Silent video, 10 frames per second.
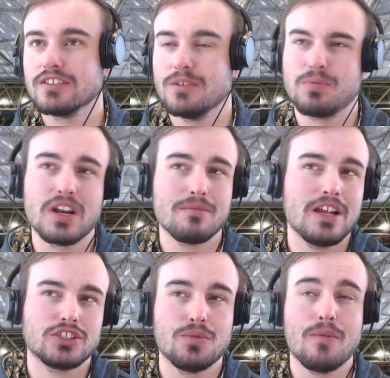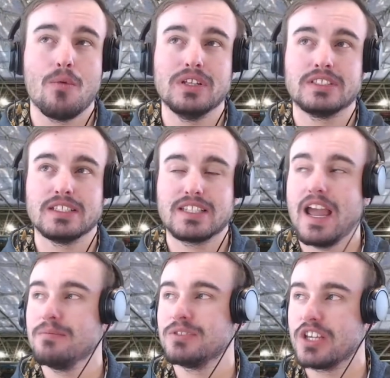So pretty much whoever wins this
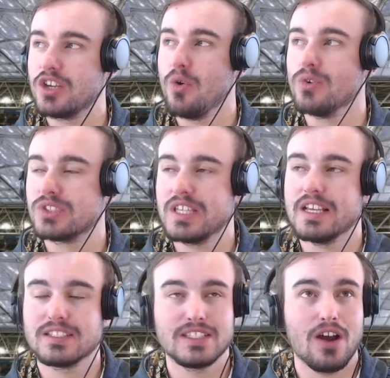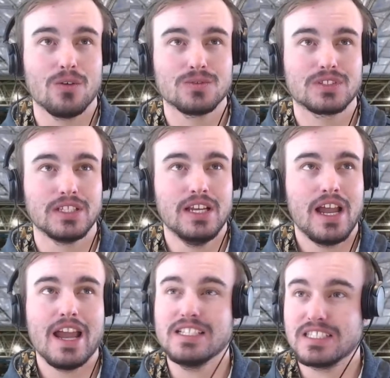game secures themselves
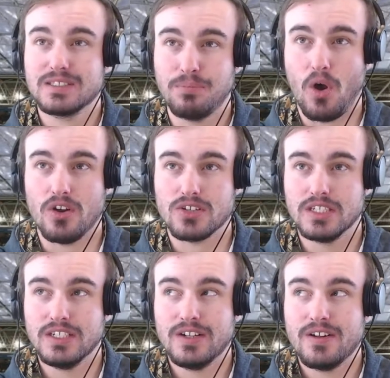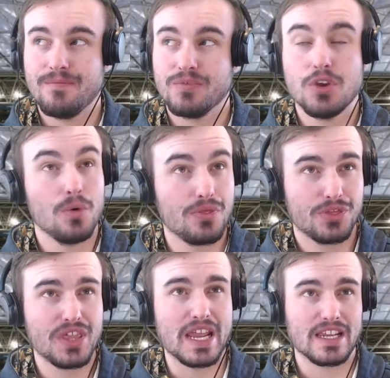a spot, you would
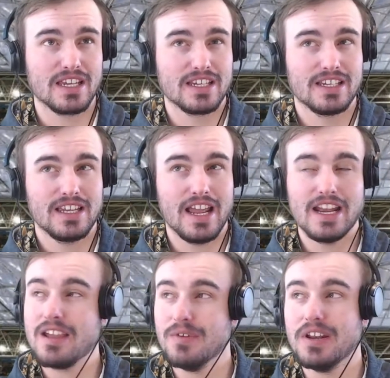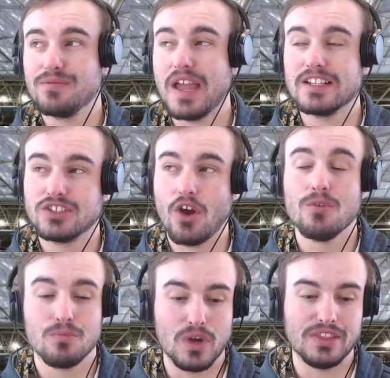think. And even if they
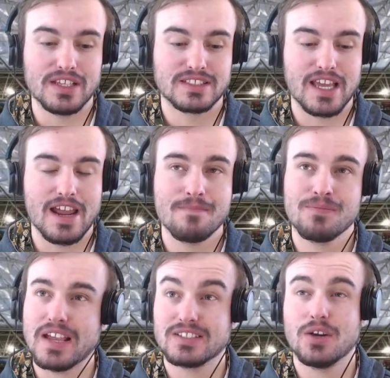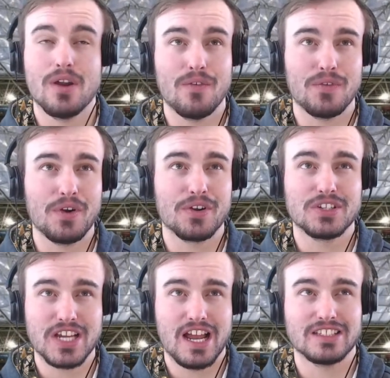don't win this game, they still have a very
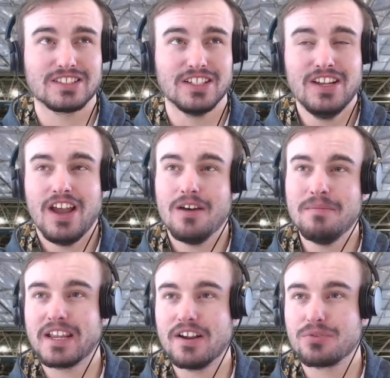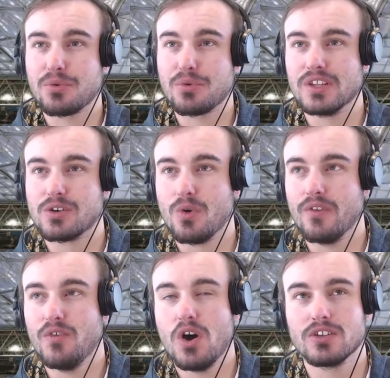good chance of making it to the
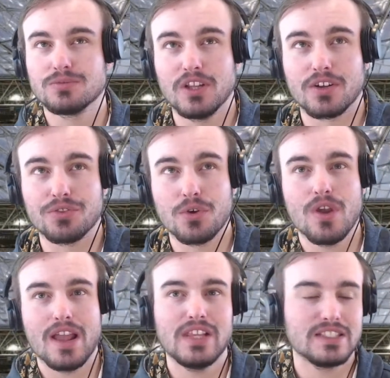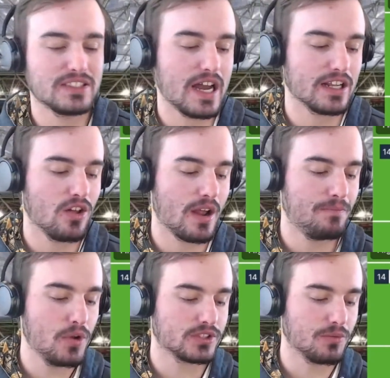quarterfinals. But looking through at the starting lineup,
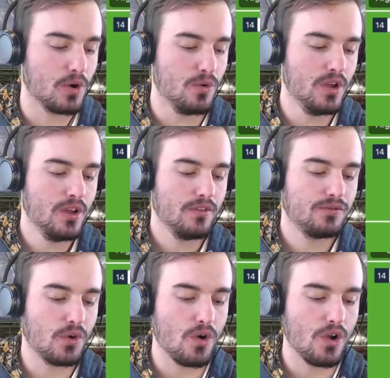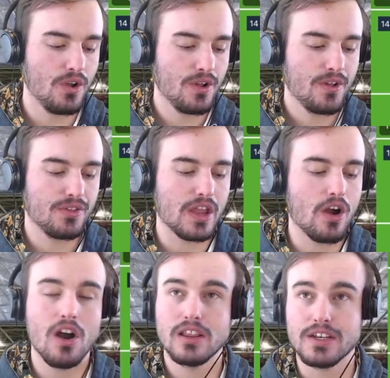first of all, for the
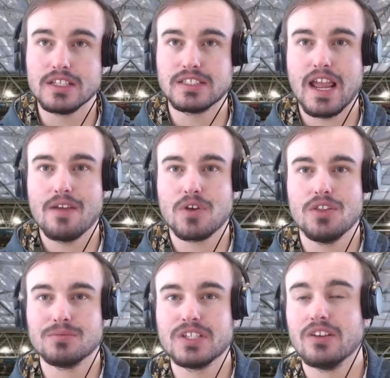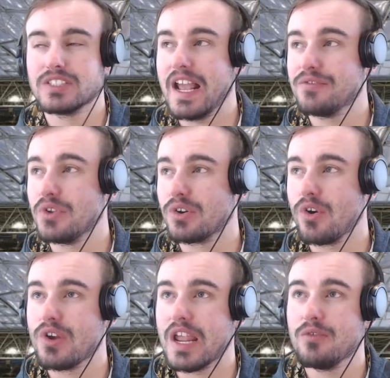Highlanders, they have got themselves Ethan de
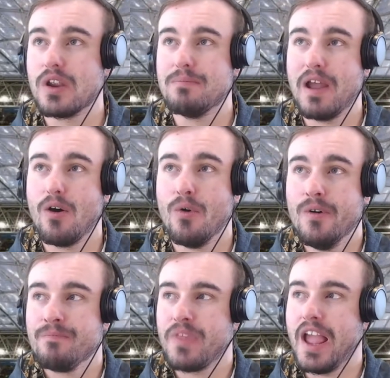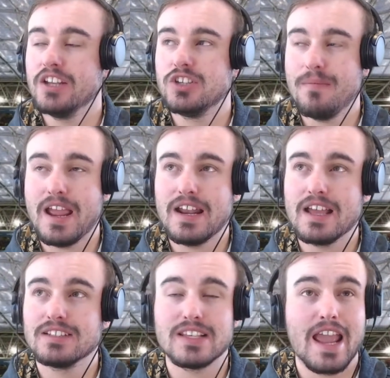Groot, Henry Bell, and Jermaine
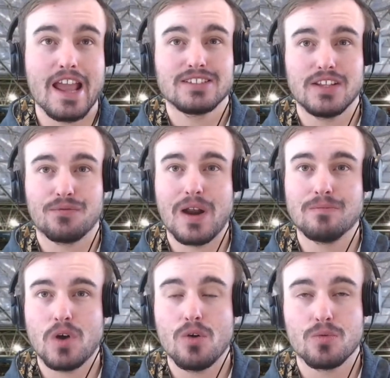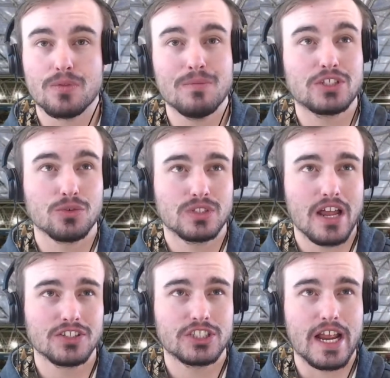Ainsley as the front row, with Mitchell
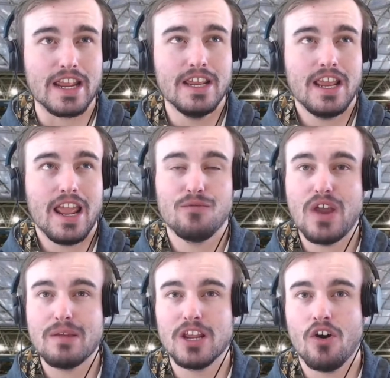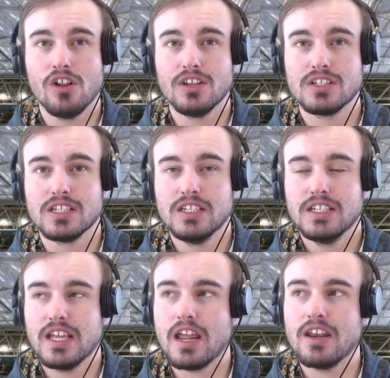Dunshay and Fabian Holland
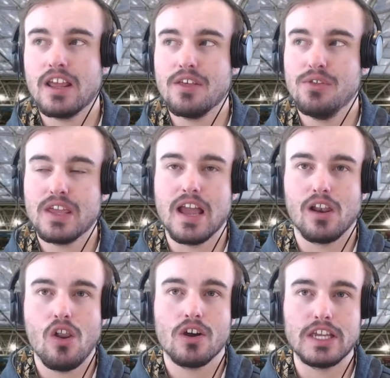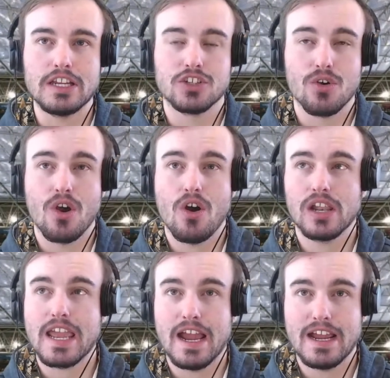in the locking duo.
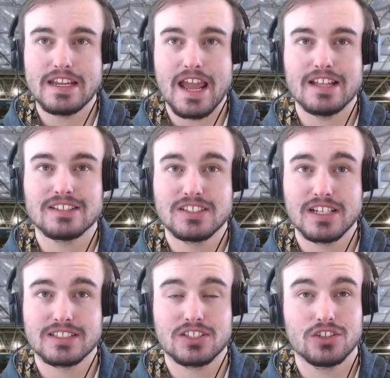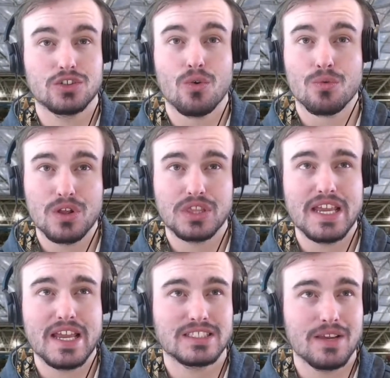Ollie Haig at 6, Sean Withy
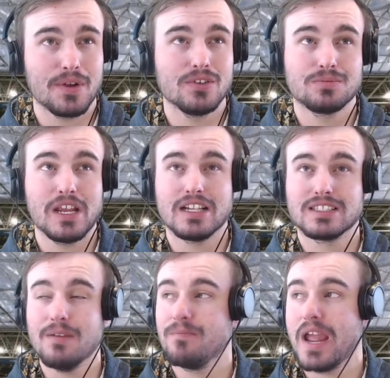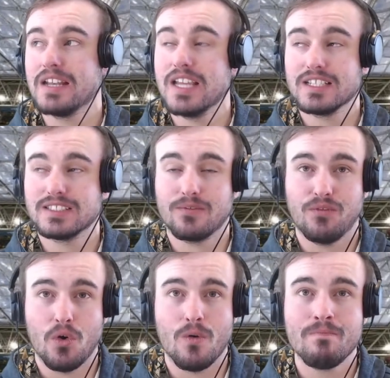at 7, who's been in some fantastic
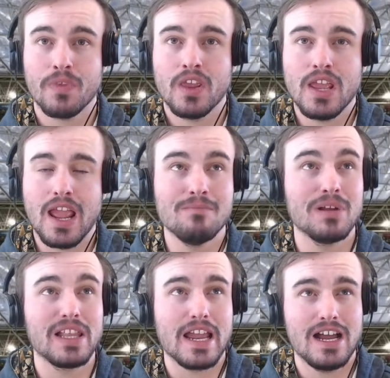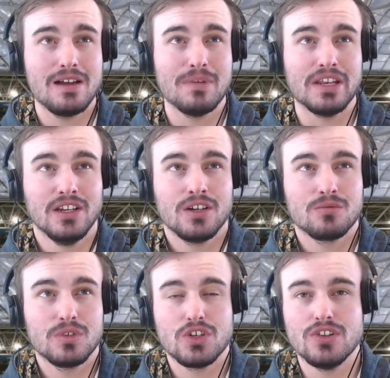form, and Billy Harmon
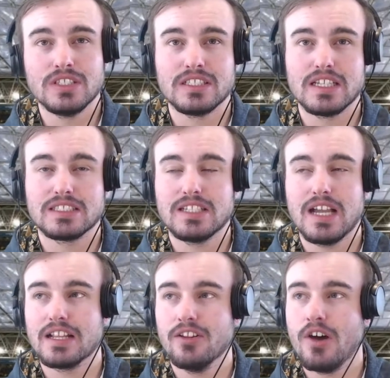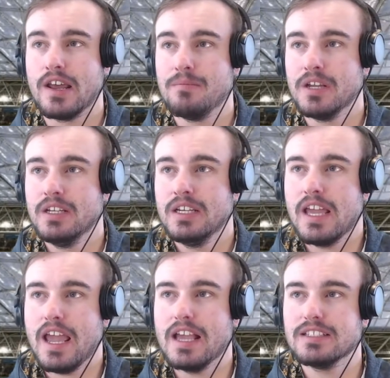returns into the starting lineup
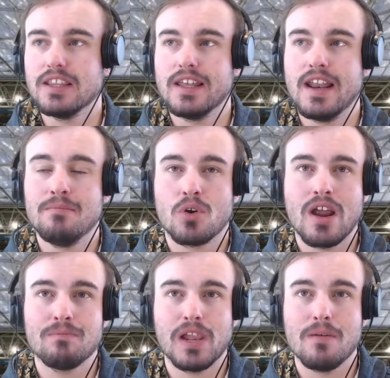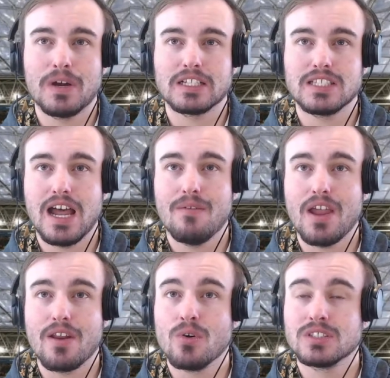as the number 8. Bilal Pakatava
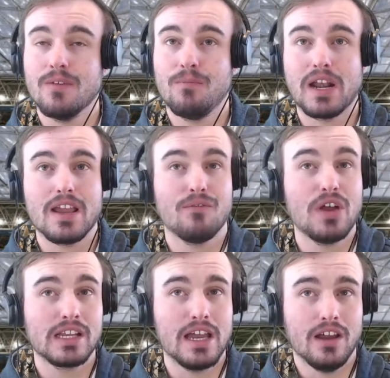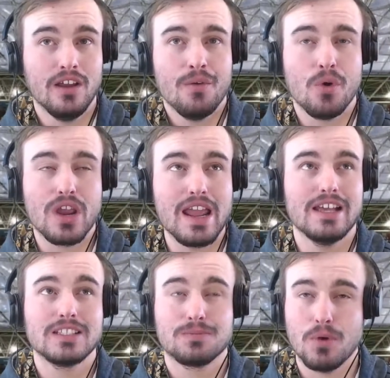and also Faliafanga will get
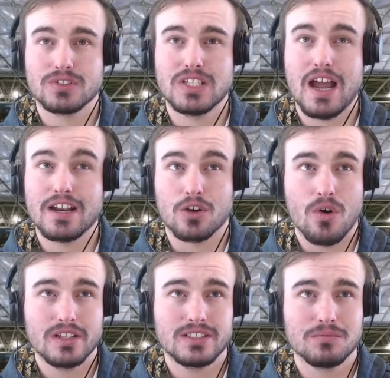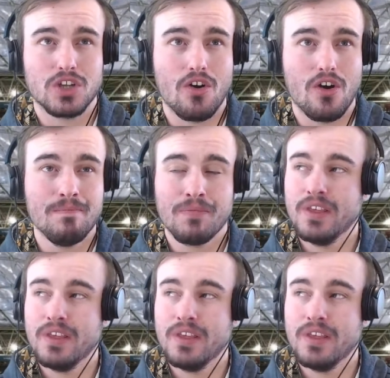his first start in quite some time.